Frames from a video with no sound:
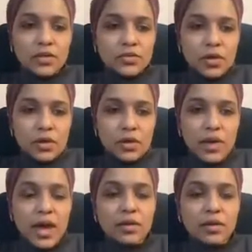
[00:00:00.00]
So
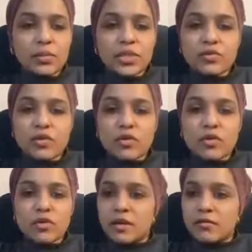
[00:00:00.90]
how can we try
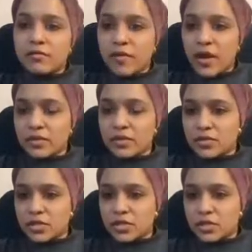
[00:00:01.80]
and find
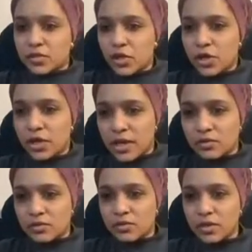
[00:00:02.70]
these tumors early
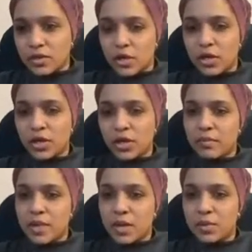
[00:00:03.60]
and treat them early
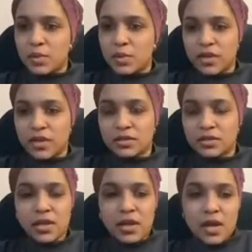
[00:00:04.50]
and maybe
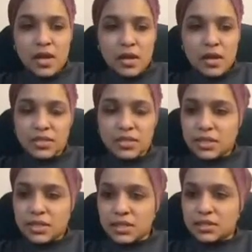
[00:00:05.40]
prevent
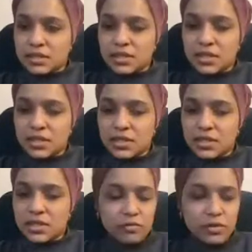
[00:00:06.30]
metastatic disease
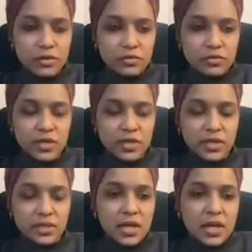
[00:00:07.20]
before that threshold
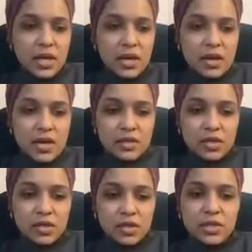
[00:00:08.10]
event?
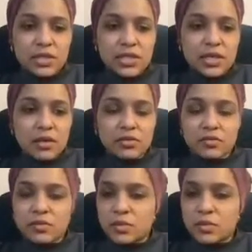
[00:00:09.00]
In the community, a
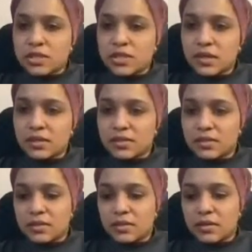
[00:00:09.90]
lot of imaging
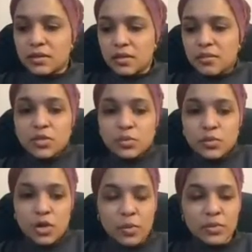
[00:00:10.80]
techniques are much
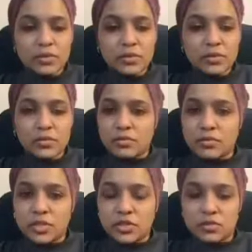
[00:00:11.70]
more common, so
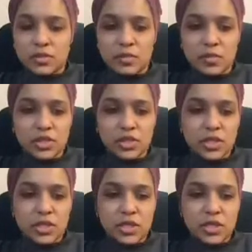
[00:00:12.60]
digital imaging
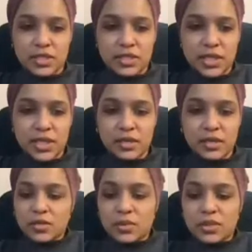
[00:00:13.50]
and OCT,
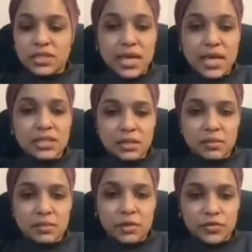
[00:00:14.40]
so we're detecting
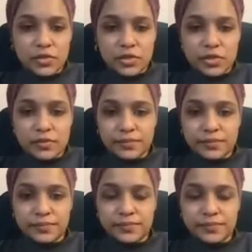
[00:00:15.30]
them a lot sooner.
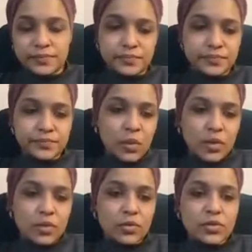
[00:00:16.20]

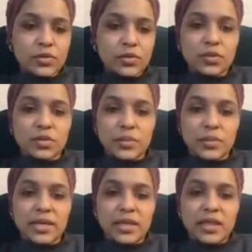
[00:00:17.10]
We also want to
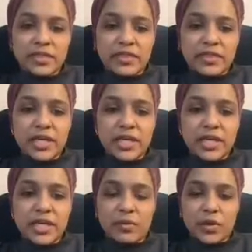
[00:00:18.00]
be thinking
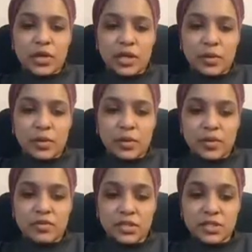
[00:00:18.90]
about them earlier when
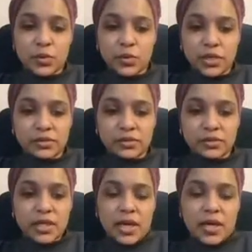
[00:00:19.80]
they're smaller,
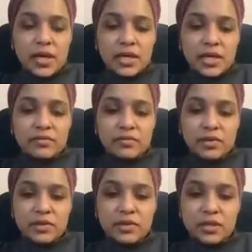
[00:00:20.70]

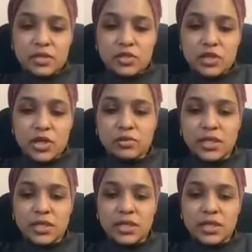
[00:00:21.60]
even in the general
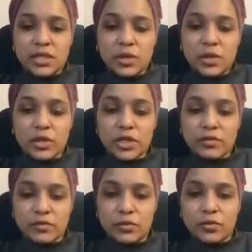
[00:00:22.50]
clinics where we're
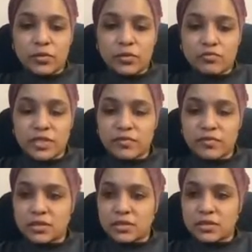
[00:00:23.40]
looking for all those
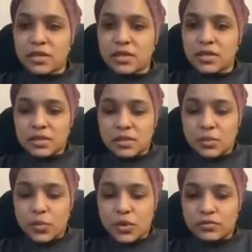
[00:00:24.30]
risk factors,
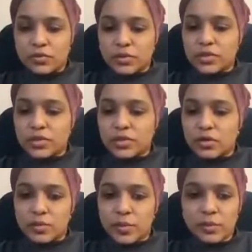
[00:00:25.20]
subretinal fluid,
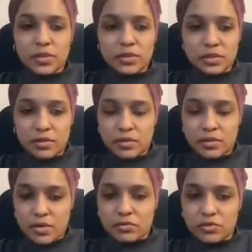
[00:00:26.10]
orange pigment,
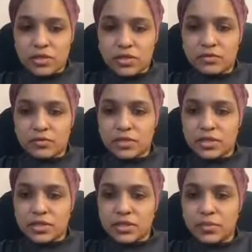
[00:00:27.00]
the ultrasound, for
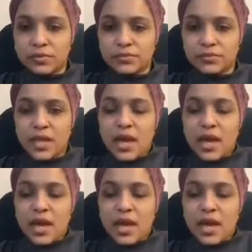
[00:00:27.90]
example.